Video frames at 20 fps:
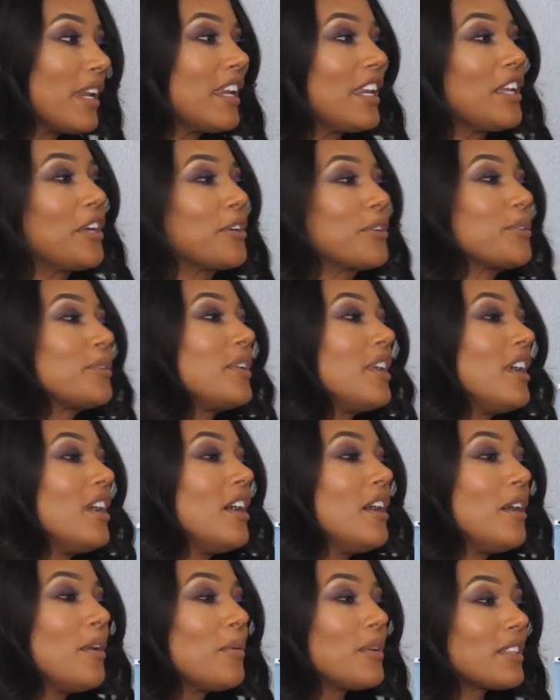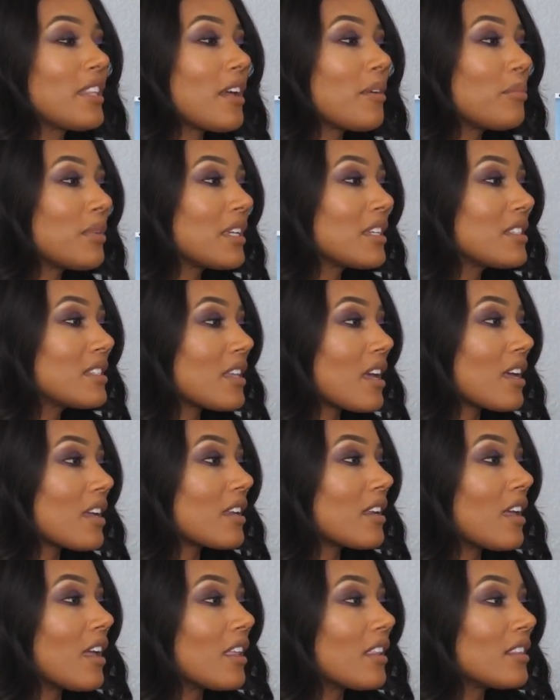anywho, with that being
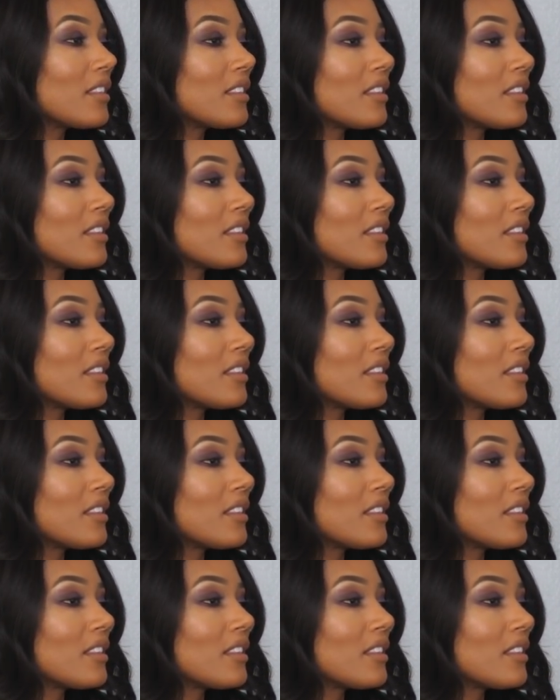said,